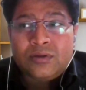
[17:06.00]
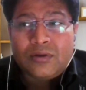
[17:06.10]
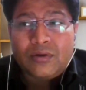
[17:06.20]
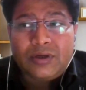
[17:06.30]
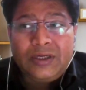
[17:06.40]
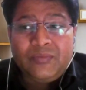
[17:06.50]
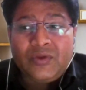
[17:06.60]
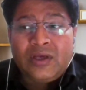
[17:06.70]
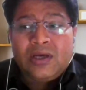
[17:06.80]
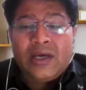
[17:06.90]
Okay,
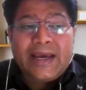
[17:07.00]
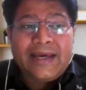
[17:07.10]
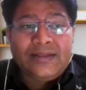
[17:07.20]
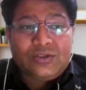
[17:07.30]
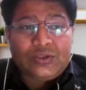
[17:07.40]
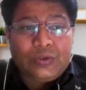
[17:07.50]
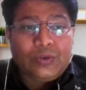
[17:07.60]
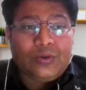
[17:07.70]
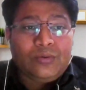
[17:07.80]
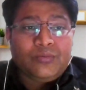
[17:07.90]
and
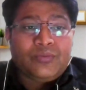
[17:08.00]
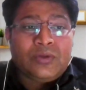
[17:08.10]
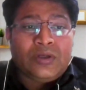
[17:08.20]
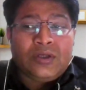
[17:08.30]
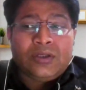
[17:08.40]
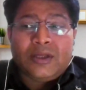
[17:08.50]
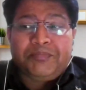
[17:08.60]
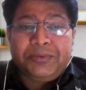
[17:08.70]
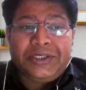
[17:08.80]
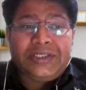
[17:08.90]
so the
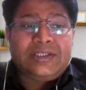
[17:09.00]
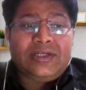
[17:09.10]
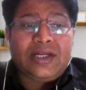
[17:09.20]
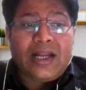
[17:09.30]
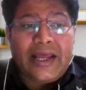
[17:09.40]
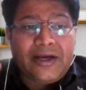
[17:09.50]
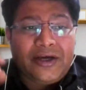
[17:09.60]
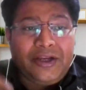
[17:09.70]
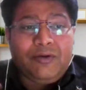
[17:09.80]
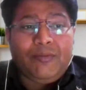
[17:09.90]
petitioner
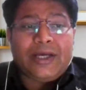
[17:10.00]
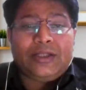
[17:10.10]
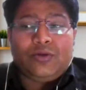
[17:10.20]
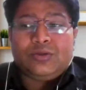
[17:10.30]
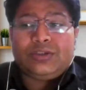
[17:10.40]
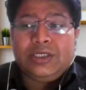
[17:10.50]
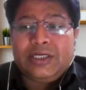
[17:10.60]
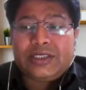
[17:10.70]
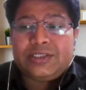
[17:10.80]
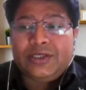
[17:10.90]
aggrieved by those
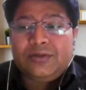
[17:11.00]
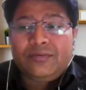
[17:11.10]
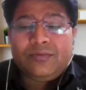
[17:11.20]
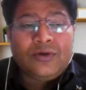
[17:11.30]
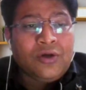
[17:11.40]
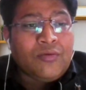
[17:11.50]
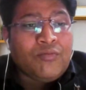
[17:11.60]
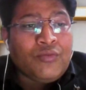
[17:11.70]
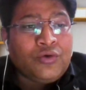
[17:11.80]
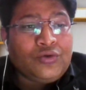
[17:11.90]
deduction
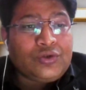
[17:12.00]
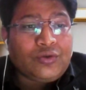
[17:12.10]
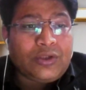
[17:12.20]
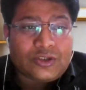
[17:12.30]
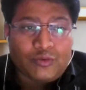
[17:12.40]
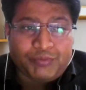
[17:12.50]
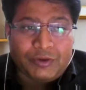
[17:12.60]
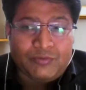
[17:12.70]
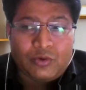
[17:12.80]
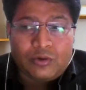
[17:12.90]
moves to the
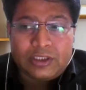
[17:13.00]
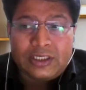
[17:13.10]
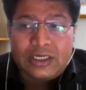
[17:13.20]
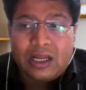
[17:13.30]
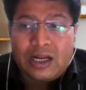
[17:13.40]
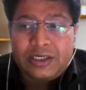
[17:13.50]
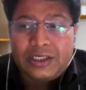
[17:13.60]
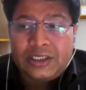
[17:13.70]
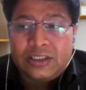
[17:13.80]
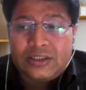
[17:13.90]
Supreme Court under
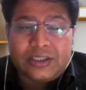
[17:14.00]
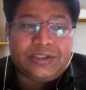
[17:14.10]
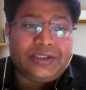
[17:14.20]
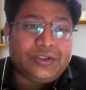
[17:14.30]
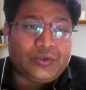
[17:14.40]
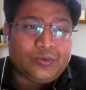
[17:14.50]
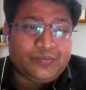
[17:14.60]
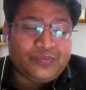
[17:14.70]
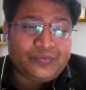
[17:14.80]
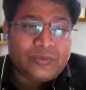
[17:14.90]
Article 32,
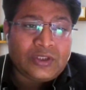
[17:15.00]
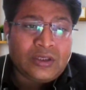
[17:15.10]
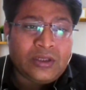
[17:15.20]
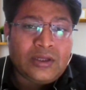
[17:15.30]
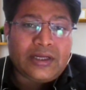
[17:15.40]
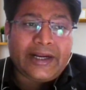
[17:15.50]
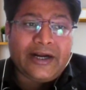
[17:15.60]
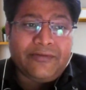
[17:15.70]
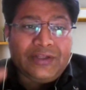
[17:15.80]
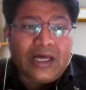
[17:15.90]

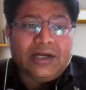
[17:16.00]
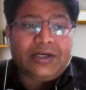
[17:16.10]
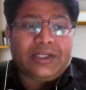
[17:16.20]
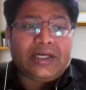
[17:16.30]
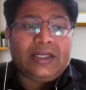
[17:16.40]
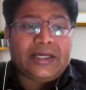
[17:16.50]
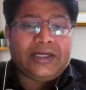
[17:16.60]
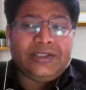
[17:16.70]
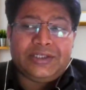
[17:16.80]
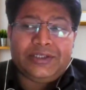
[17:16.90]
read with Article
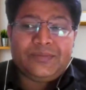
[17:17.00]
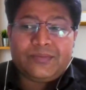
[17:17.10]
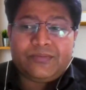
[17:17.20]
19